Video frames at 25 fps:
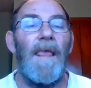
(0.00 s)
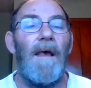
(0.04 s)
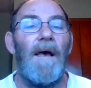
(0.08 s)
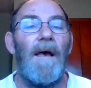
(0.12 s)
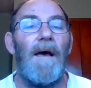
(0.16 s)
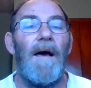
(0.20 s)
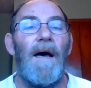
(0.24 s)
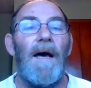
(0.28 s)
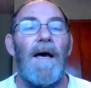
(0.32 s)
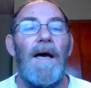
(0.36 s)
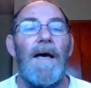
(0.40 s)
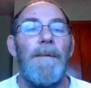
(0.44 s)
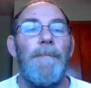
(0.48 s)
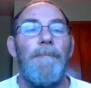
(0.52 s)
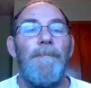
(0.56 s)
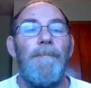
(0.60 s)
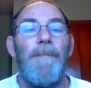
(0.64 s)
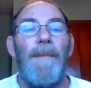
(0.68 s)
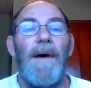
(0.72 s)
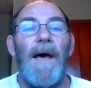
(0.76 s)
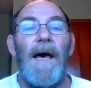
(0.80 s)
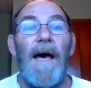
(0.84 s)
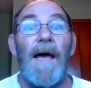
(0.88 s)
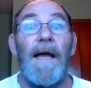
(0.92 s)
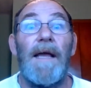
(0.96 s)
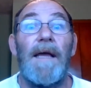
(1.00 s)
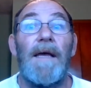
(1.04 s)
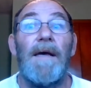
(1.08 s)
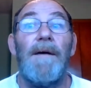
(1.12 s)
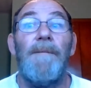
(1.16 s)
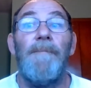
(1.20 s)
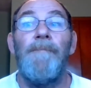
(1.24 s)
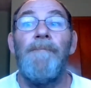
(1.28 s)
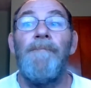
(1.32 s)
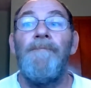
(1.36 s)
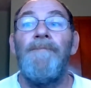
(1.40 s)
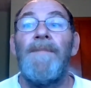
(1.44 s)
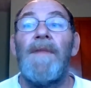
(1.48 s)
I'm back.
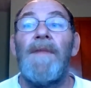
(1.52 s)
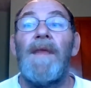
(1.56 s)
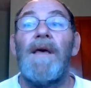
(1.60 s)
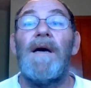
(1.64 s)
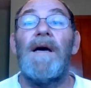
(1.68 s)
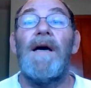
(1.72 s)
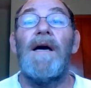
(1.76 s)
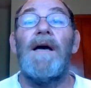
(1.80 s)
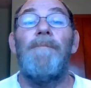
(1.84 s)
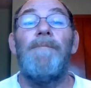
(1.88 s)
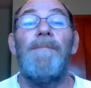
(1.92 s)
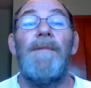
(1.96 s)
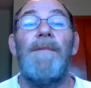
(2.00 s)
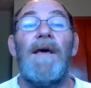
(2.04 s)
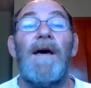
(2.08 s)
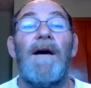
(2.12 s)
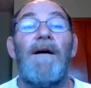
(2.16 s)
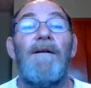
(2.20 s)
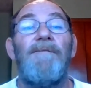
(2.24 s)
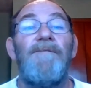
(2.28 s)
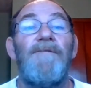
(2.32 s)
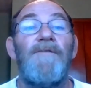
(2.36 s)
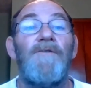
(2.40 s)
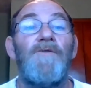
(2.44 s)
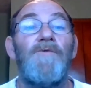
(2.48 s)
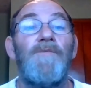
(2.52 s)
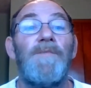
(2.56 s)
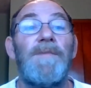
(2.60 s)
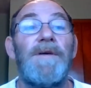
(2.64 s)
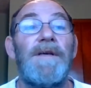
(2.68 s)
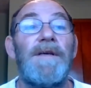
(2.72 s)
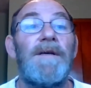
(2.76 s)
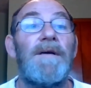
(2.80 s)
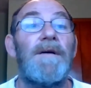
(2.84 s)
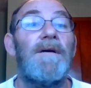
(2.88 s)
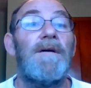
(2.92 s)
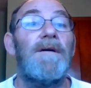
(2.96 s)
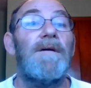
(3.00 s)
I'm now
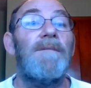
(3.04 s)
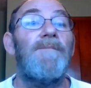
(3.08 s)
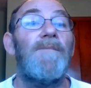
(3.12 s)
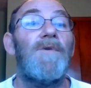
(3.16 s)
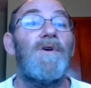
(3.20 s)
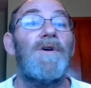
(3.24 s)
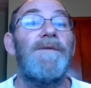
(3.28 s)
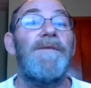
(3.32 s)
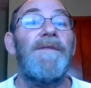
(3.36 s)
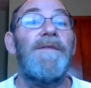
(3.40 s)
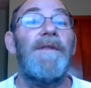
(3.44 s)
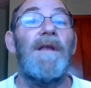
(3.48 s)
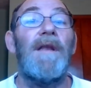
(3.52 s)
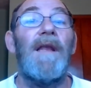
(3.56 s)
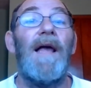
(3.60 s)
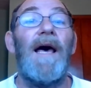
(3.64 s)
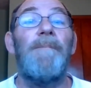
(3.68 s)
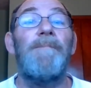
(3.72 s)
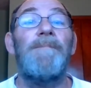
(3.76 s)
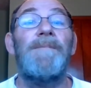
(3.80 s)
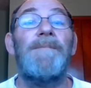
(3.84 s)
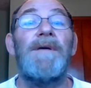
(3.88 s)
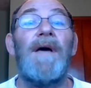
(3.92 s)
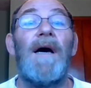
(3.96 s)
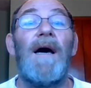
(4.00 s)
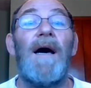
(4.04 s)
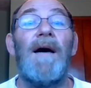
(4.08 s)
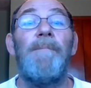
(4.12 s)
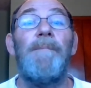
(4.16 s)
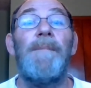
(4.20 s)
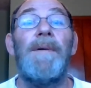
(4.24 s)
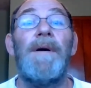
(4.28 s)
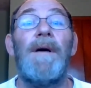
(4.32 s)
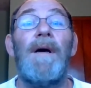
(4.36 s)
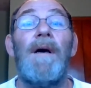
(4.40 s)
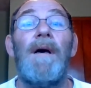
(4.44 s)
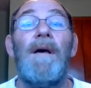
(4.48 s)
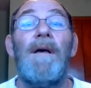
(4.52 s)
filming on the laptop.